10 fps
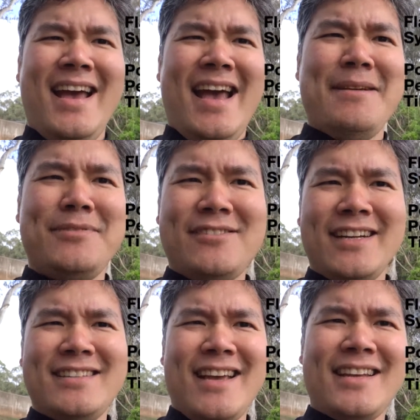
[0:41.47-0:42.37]

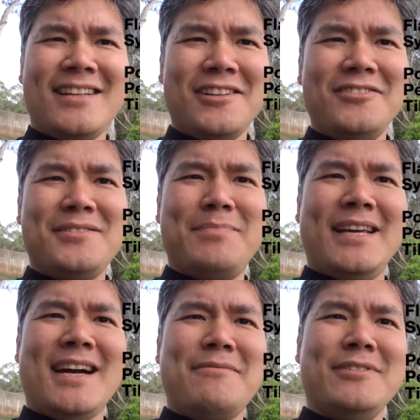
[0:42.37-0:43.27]
Hamstrings and glutes
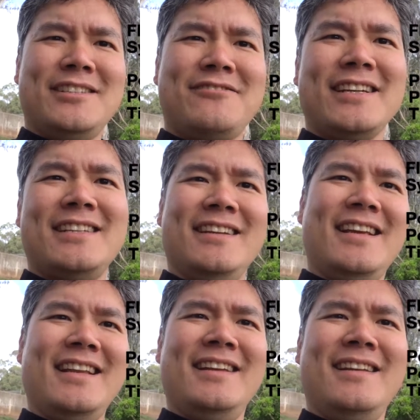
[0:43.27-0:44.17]
become restricted
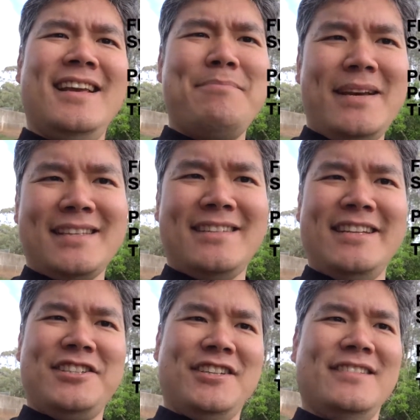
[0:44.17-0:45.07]
in hip
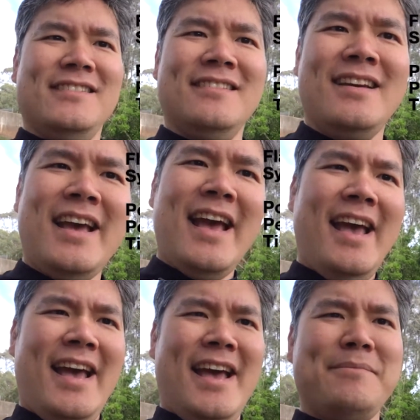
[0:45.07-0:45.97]
extension.
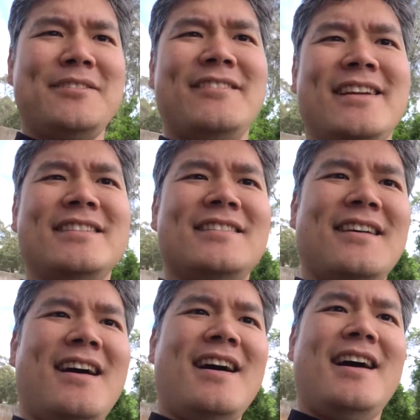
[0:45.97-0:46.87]
Hamstrings
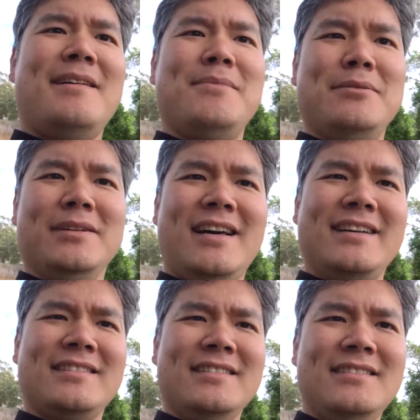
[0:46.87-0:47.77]
are
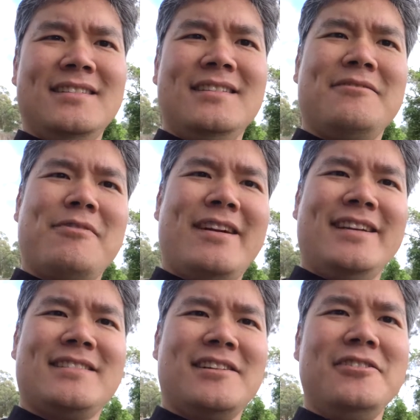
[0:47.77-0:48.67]
mobilizers,
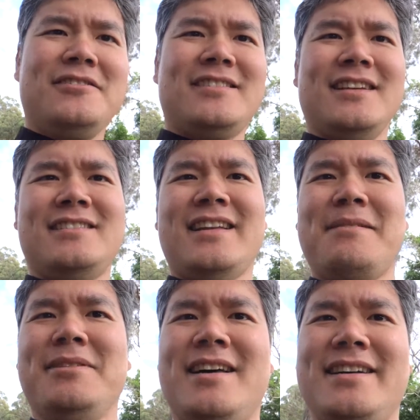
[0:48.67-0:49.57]
whereas glutes are
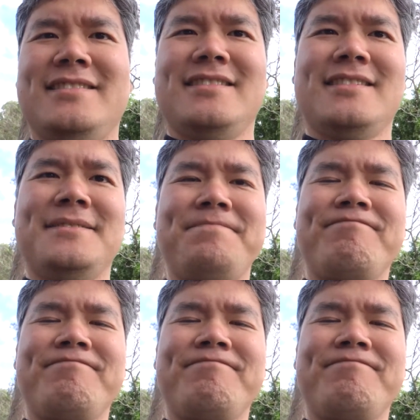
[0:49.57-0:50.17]
stabilizers.